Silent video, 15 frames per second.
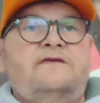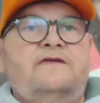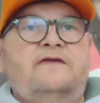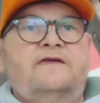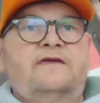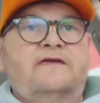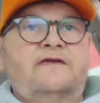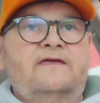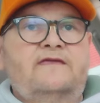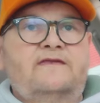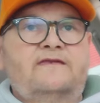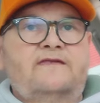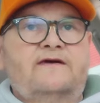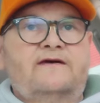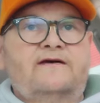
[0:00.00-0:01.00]

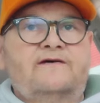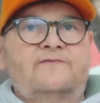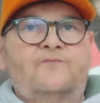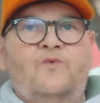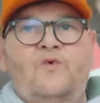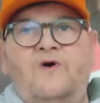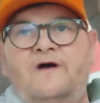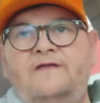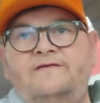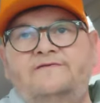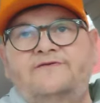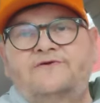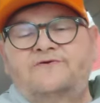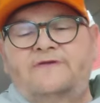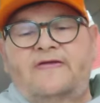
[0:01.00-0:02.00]
and uh, won
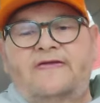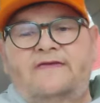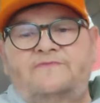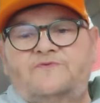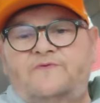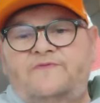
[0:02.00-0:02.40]
two games